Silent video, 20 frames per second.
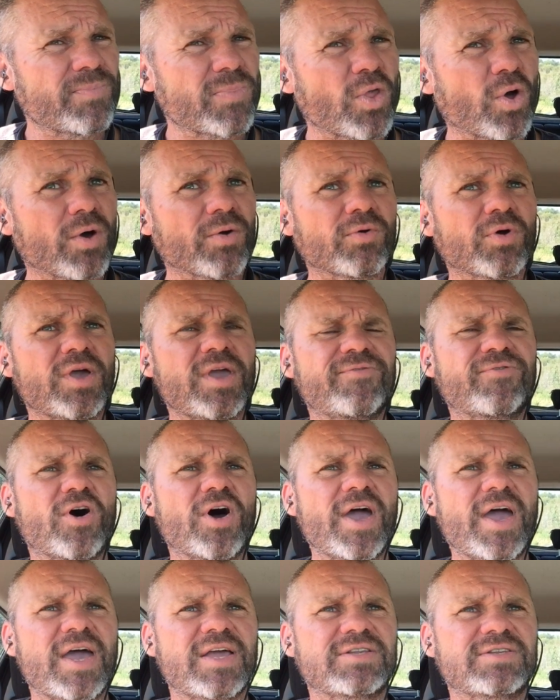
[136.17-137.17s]
look, if
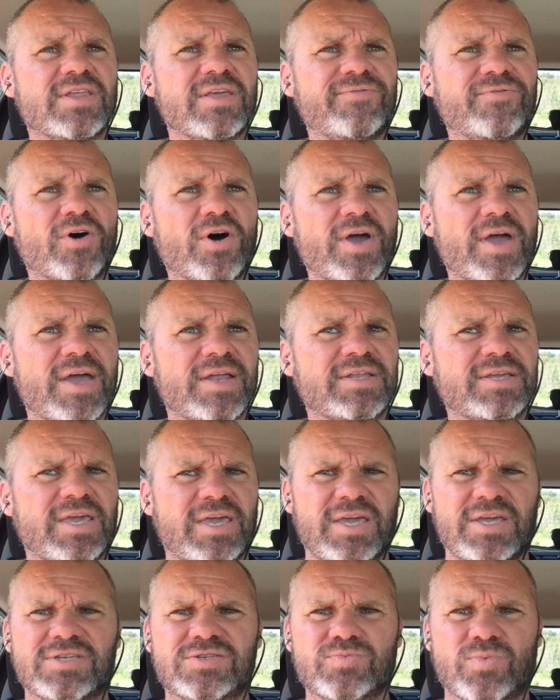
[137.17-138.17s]
I had
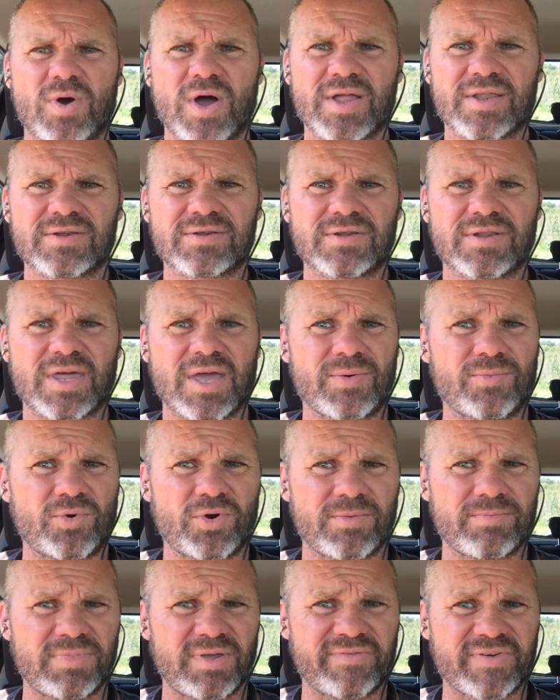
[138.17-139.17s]
kids, one, they
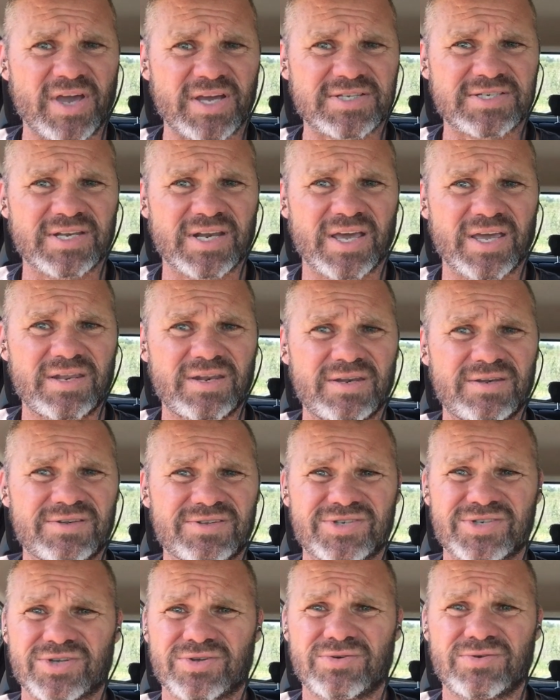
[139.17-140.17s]
wouldn't be vaccinated,
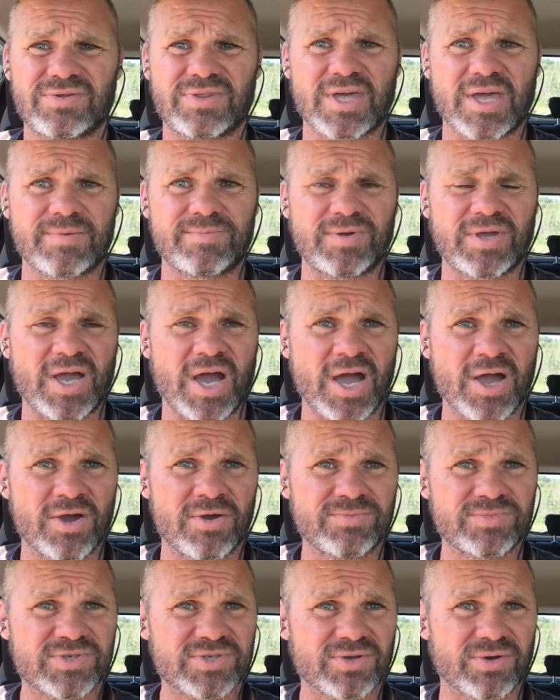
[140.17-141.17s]
two, they'd be
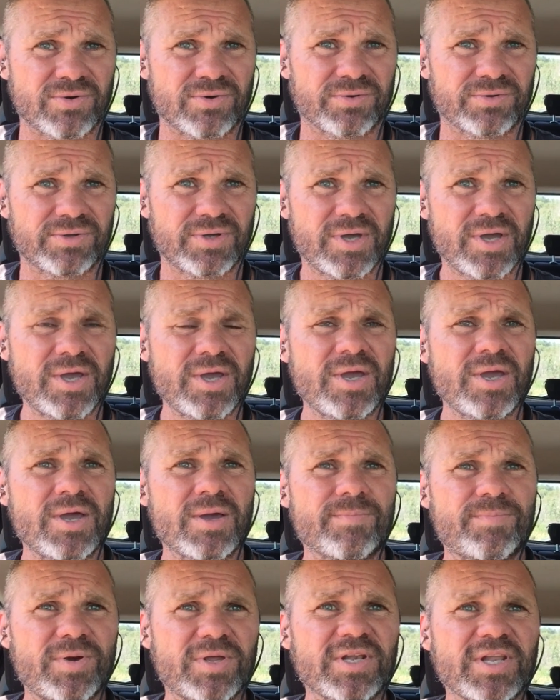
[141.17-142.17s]
homeschooled.
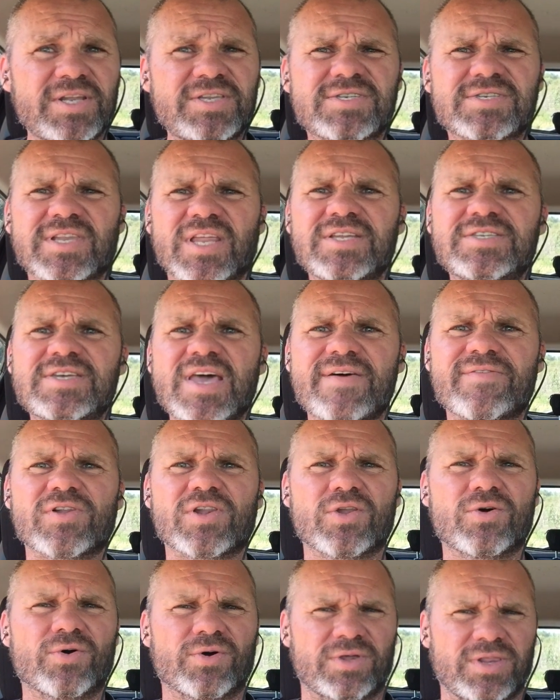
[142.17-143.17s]
But let's have a
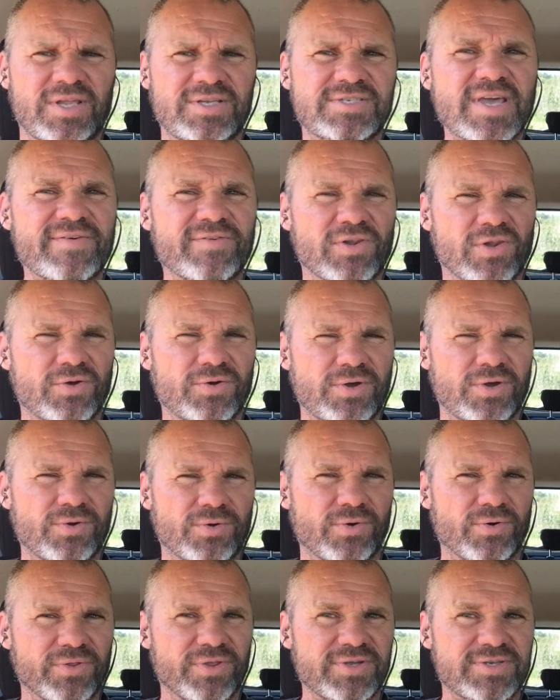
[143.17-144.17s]
look. Let's have a look at
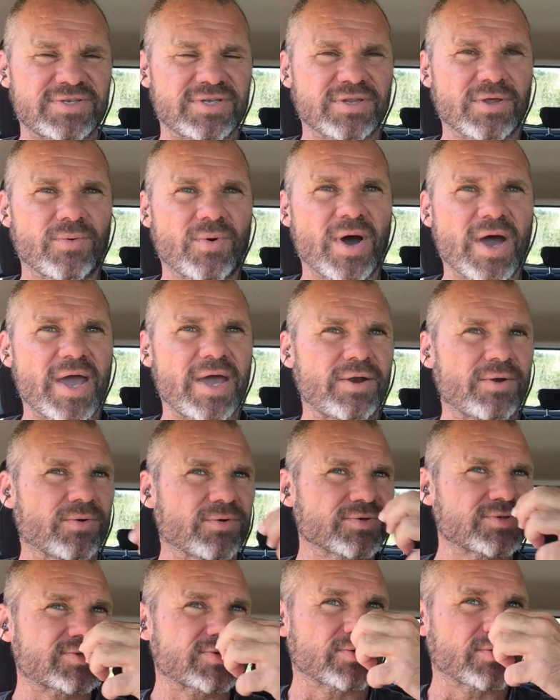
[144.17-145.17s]
all this and the way it
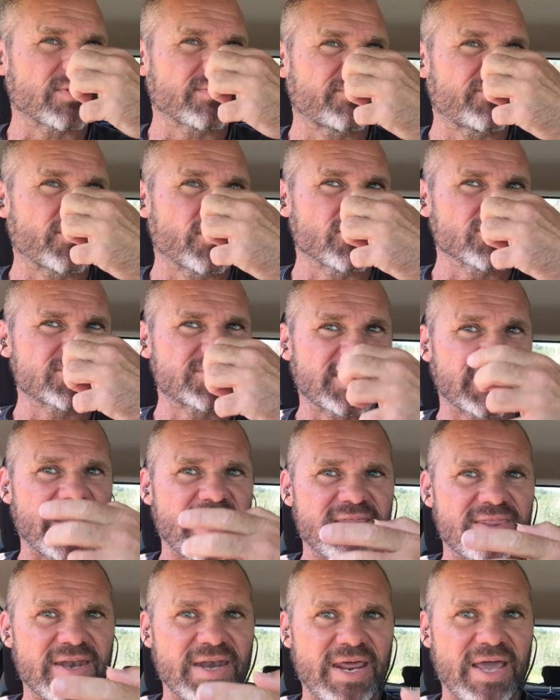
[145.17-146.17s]
all sort of falls
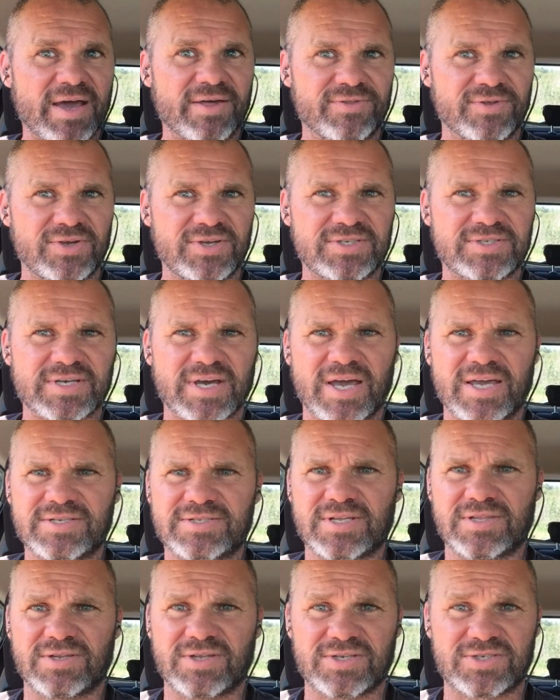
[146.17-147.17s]
together now these
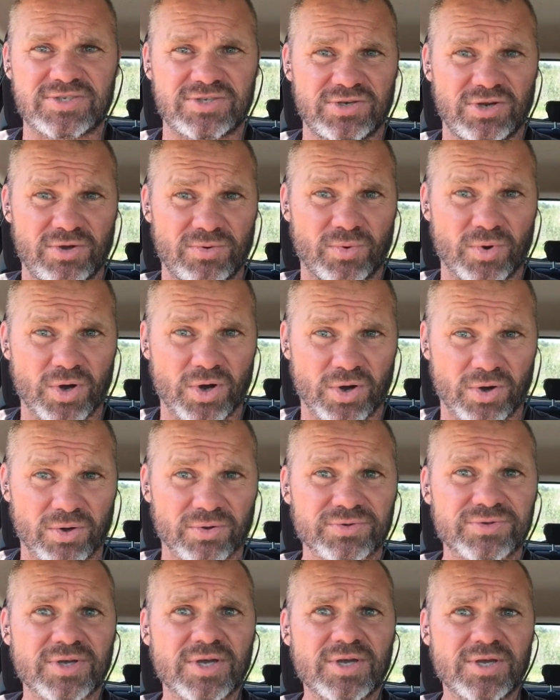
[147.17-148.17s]
days in this new
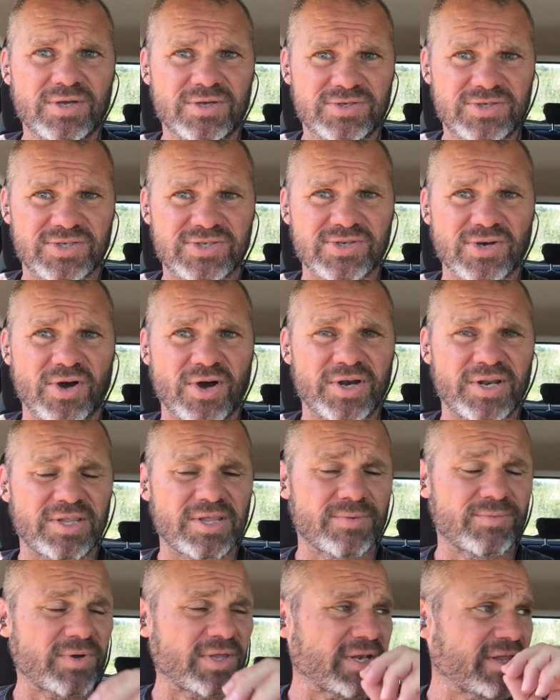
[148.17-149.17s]
world society
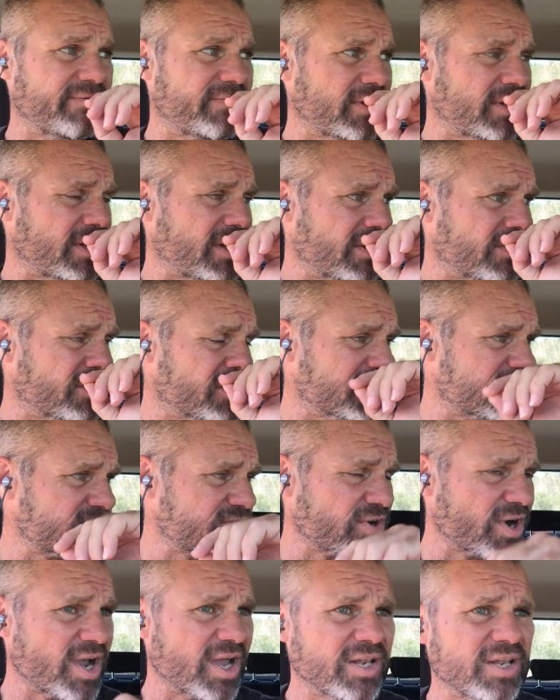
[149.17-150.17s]
that we live in here in
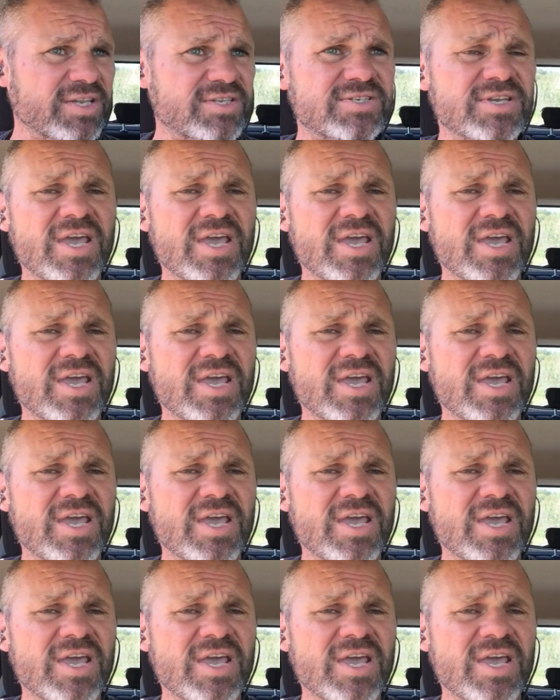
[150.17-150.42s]
Australia.